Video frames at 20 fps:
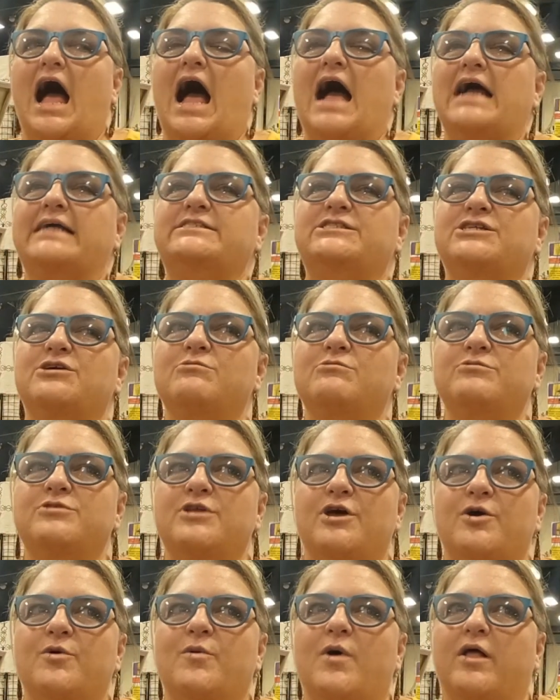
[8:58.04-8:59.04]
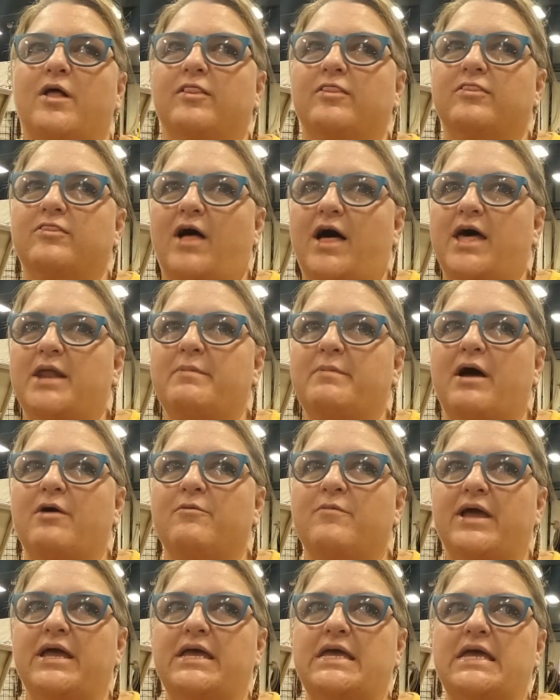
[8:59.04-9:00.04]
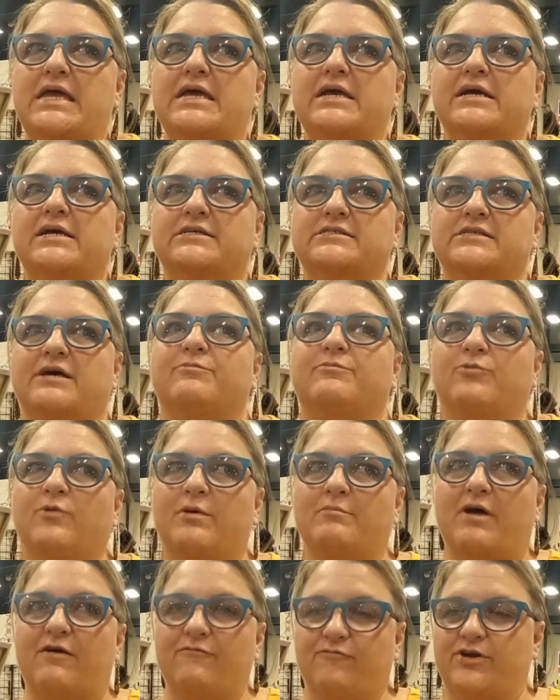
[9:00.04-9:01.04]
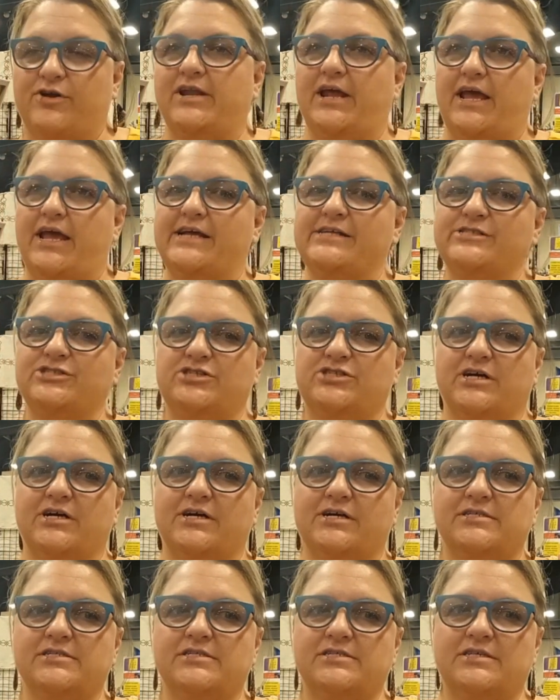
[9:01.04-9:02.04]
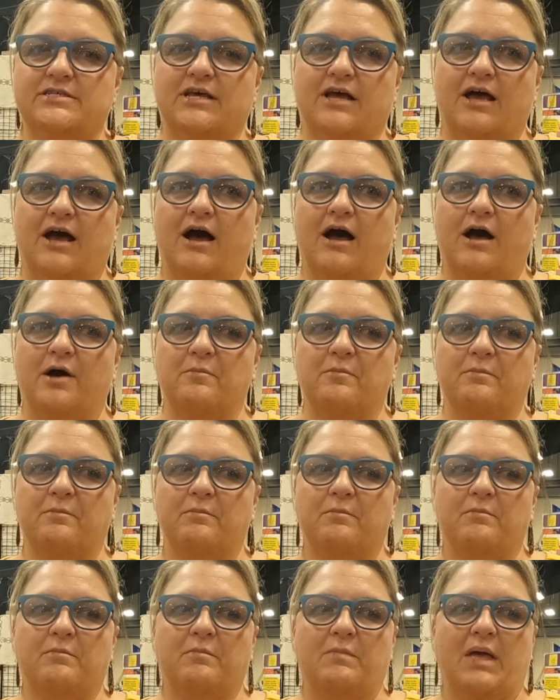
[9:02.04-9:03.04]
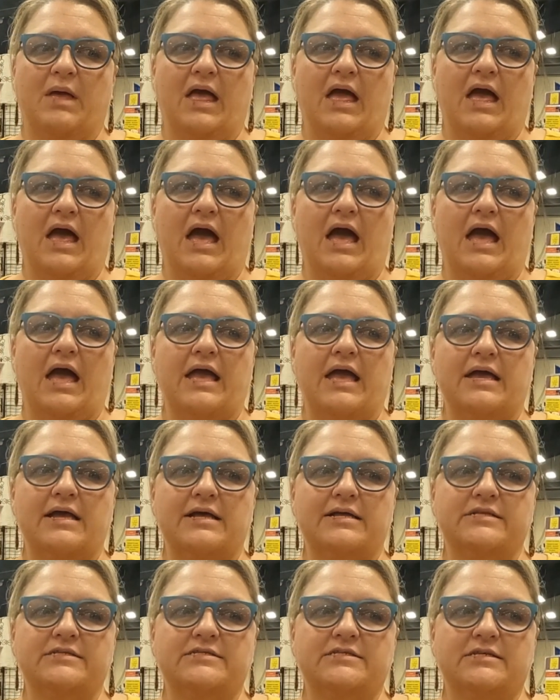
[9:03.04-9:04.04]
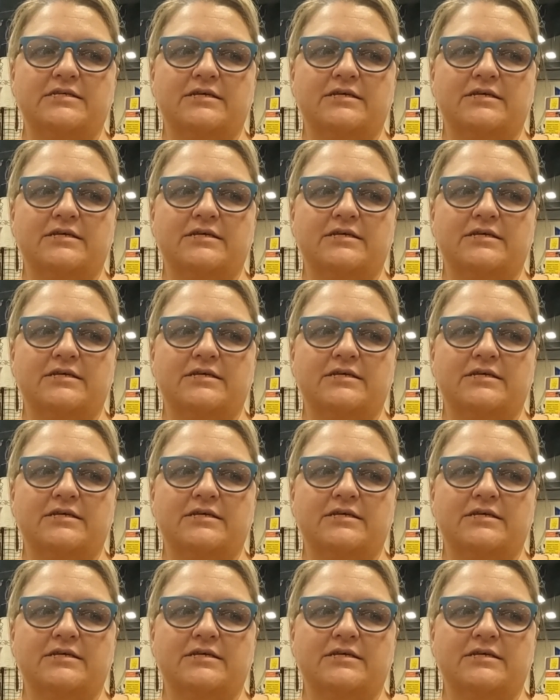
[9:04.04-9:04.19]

I don't know a lot about Reiki except what my friend Ange does, and